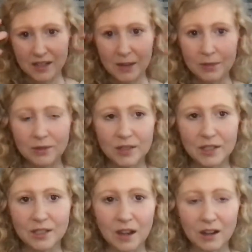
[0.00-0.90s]
Neptune's
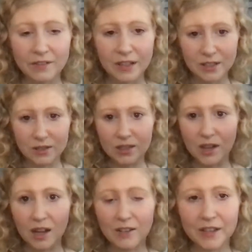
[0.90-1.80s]
dissolving. So
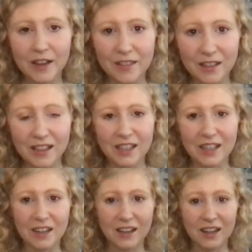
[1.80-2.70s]
dissolving of the
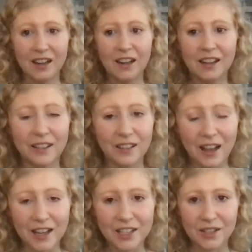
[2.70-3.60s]
linear, the
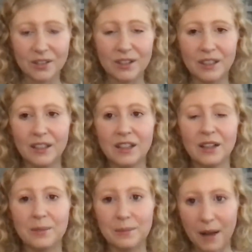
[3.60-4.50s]
logical
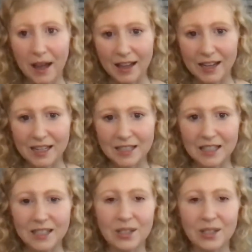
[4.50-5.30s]
mind. And